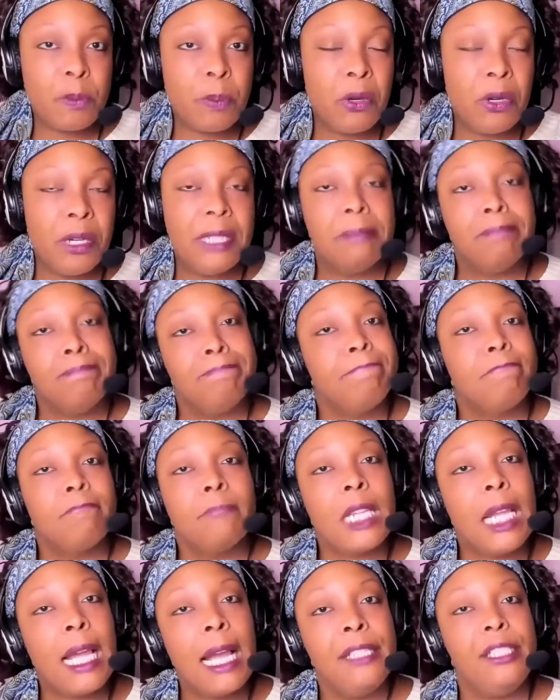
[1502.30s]
point,
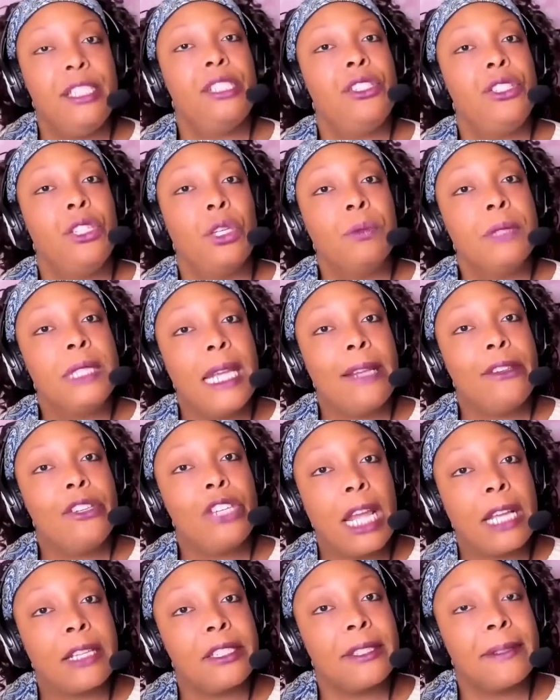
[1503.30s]
I just don't take
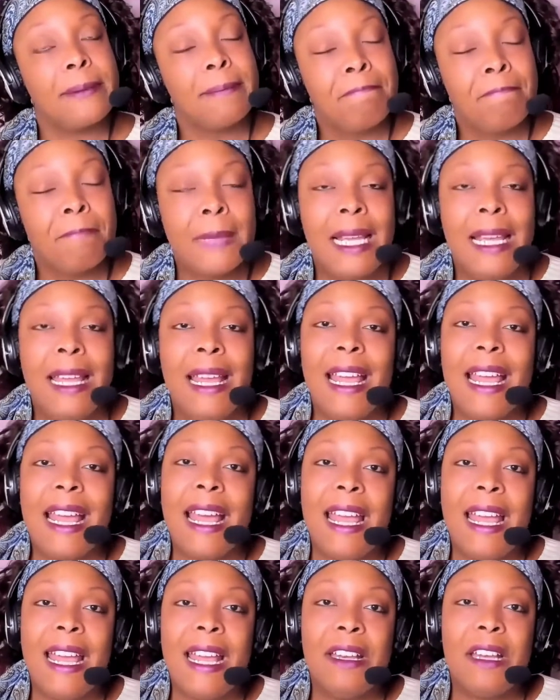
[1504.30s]
checks.
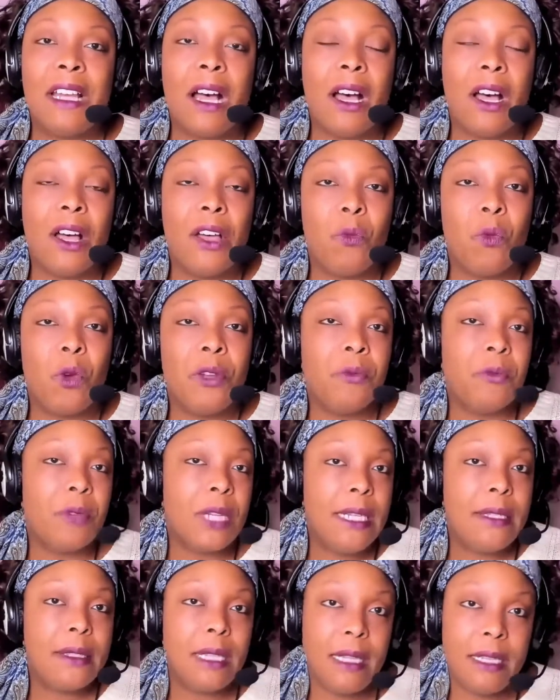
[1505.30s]
And one
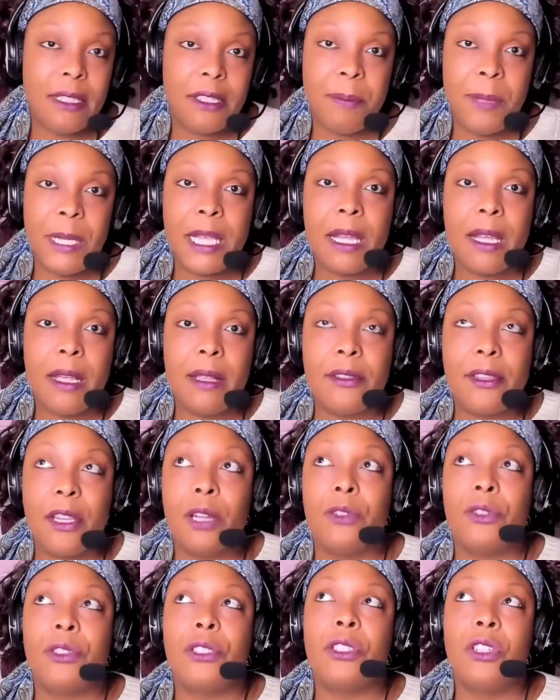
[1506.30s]
reason is because
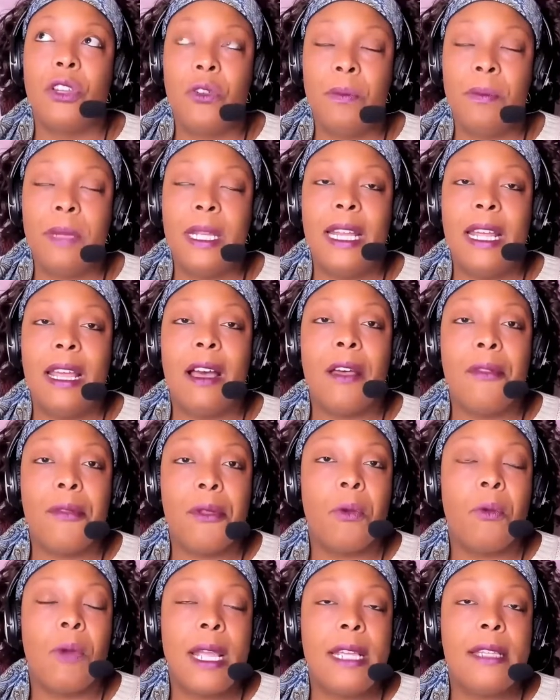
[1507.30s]
there are so many
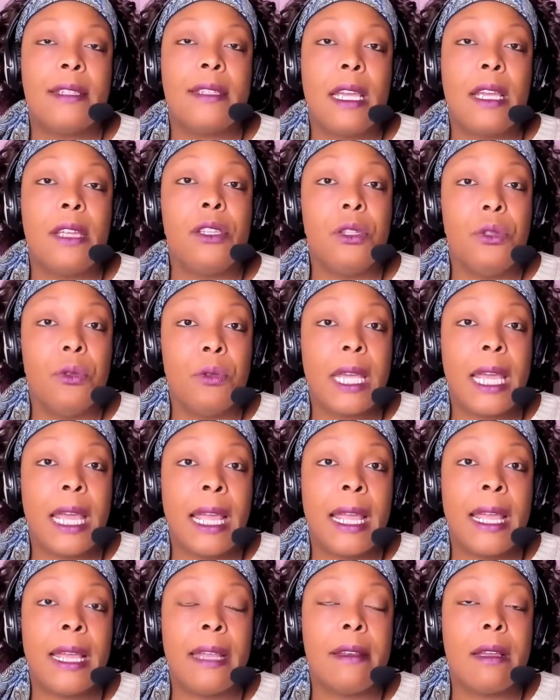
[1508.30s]
other ways that you
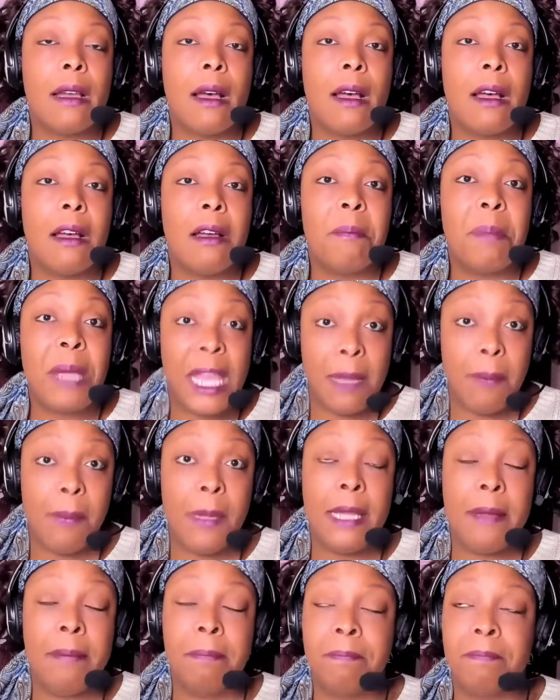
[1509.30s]
can pay
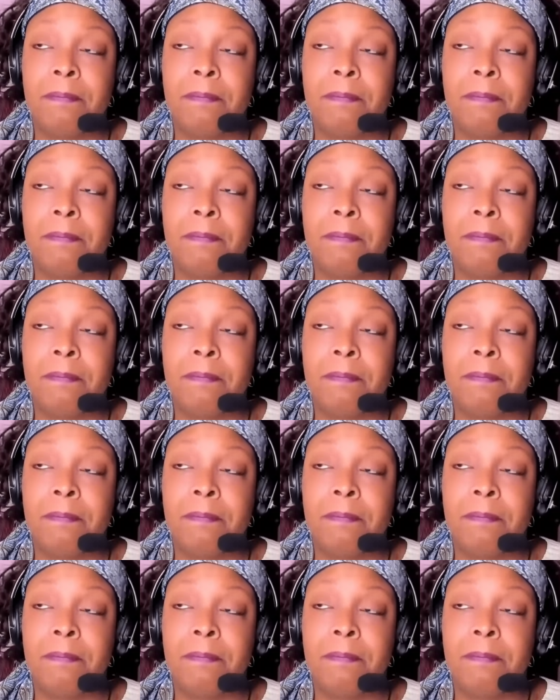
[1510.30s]
me.